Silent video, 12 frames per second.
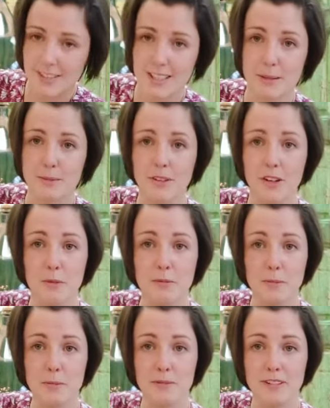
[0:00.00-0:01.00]
Seems I've got a
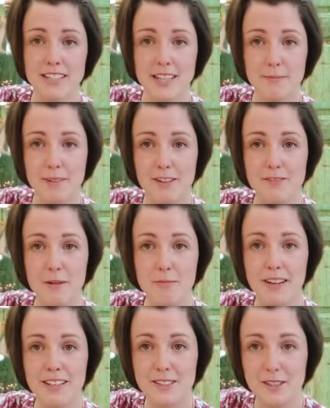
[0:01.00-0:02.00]
problem already. My
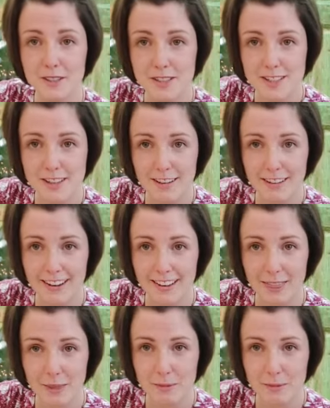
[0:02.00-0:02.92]
fabric has got stuck in the